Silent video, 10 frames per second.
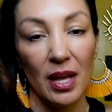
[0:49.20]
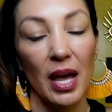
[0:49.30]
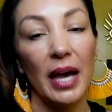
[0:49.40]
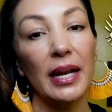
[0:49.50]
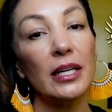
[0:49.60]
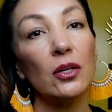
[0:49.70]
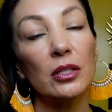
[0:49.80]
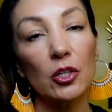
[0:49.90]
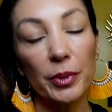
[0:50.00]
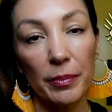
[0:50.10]
And I know a
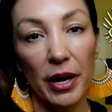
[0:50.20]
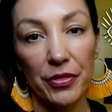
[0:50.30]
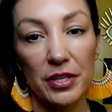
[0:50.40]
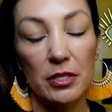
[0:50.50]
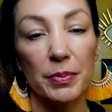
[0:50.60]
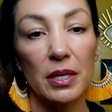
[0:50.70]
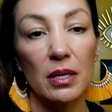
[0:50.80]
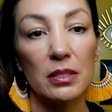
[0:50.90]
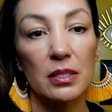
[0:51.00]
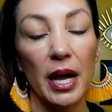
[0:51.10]
little bit about this because